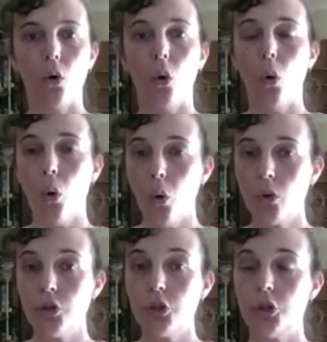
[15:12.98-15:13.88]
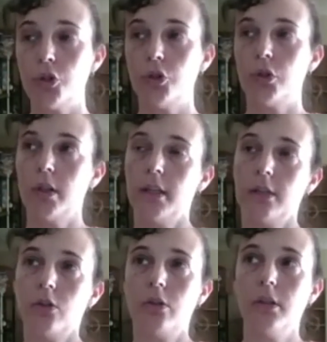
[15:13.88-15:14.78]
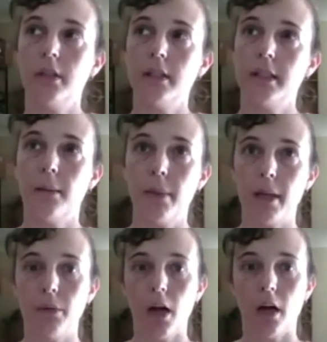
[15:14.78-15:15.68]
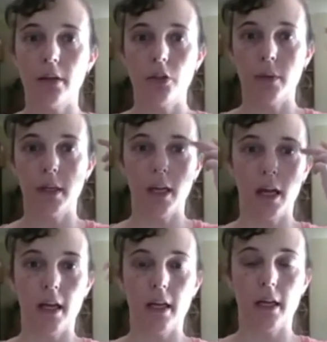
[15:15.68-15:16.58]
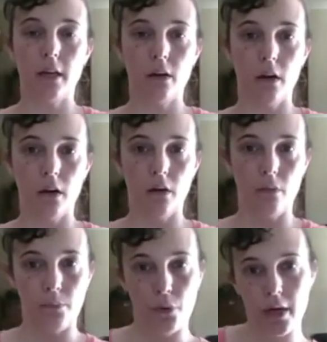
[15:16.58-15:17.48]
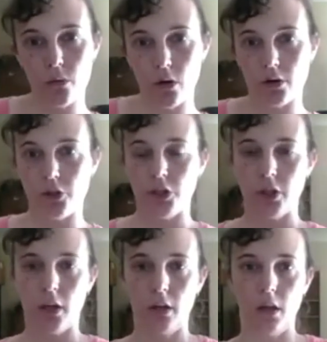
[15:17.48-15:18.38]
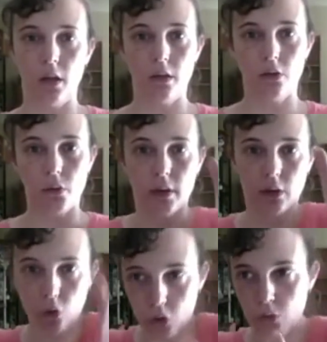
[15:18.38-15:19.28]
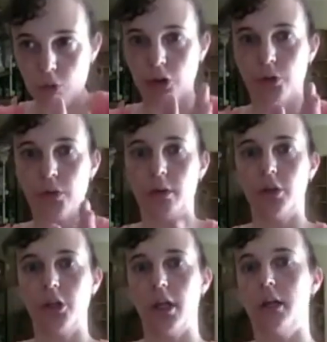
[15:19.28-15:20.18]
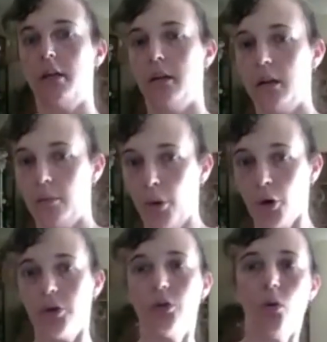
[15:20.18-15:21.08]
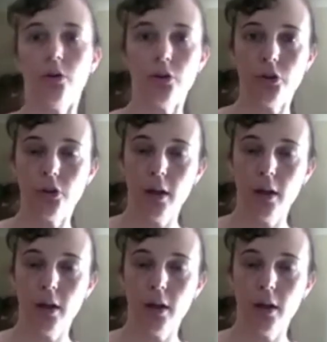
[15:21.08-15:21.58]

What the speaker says: or some people are doing a pre-wash and then doing the normal wash with the machine and then a post-wash.